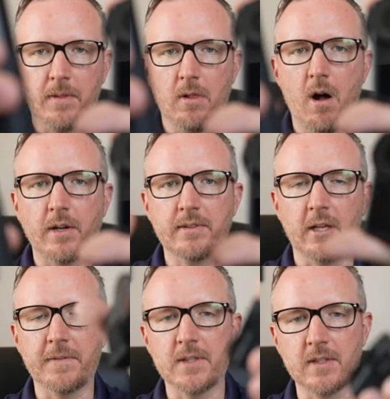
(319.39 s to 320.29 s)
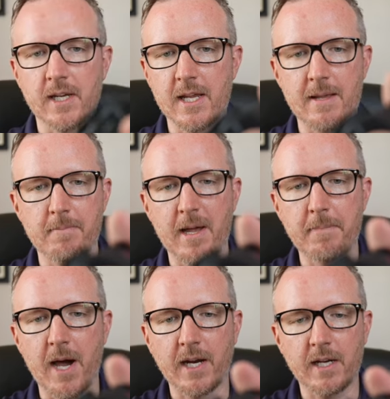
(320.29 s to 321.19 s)
the long selfie stick in my
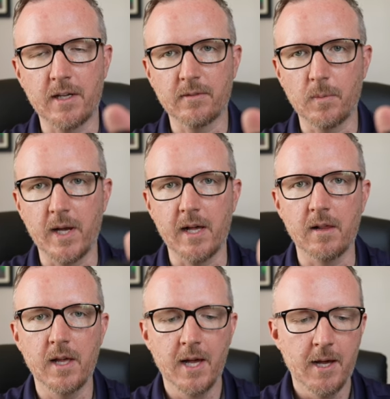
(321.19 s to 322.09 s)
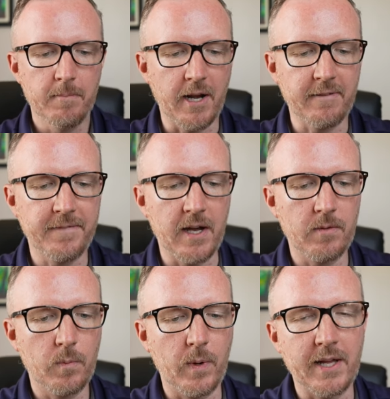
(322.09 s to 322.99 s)
pocket as well. But I
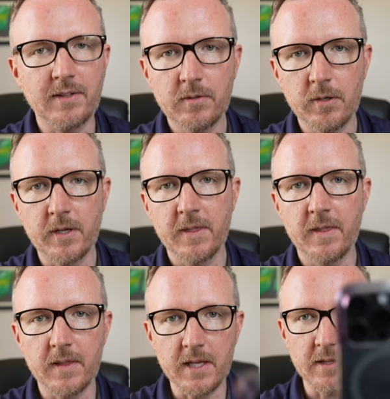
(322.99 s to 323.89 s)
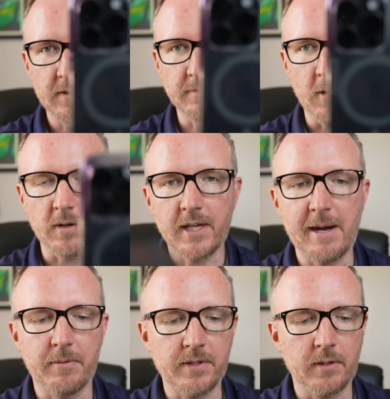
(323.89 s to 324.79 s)
found when I took these small
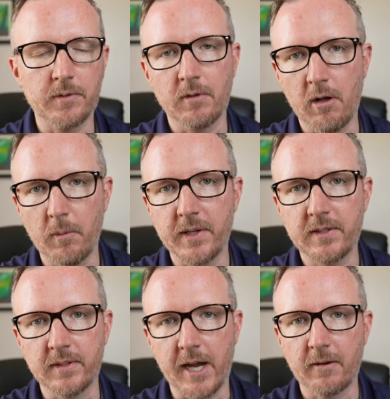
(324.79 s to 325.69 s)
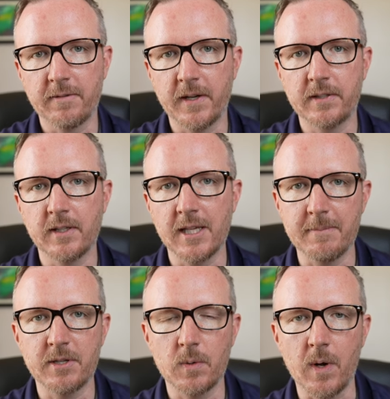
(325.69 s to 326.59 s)
cameras, I was always sacrificing
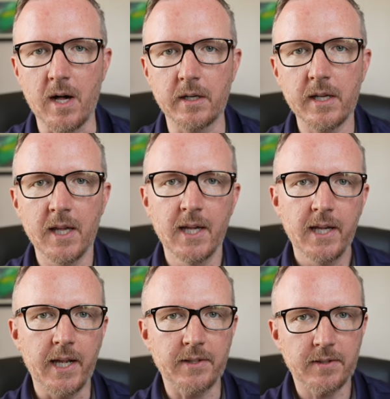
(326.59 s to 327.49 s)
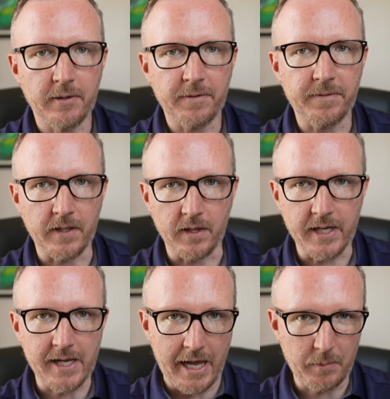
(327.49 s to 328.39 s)
image quality, and it still felt
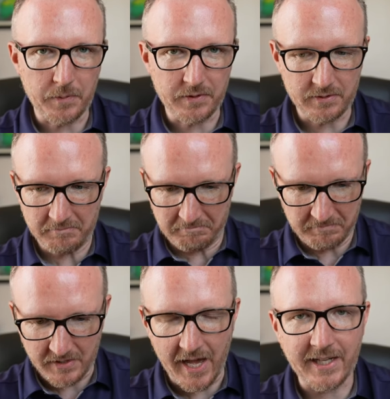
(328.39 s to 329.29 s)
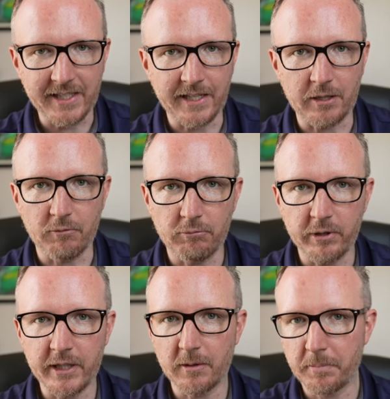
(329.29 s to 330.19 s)
like I was not getting a
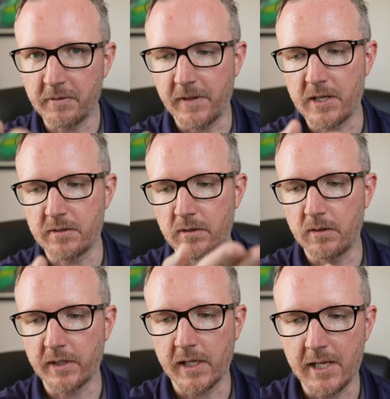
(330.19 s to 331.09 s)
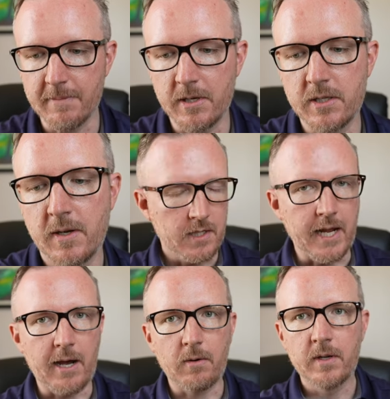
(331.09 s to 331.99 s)
real professional looking image.
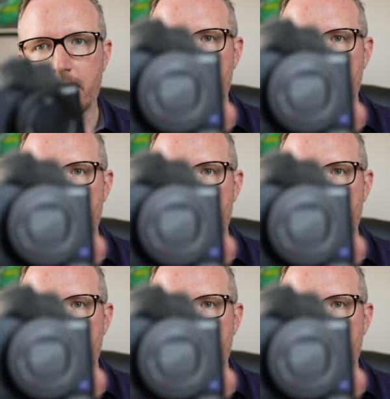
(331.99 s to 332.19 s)
Now,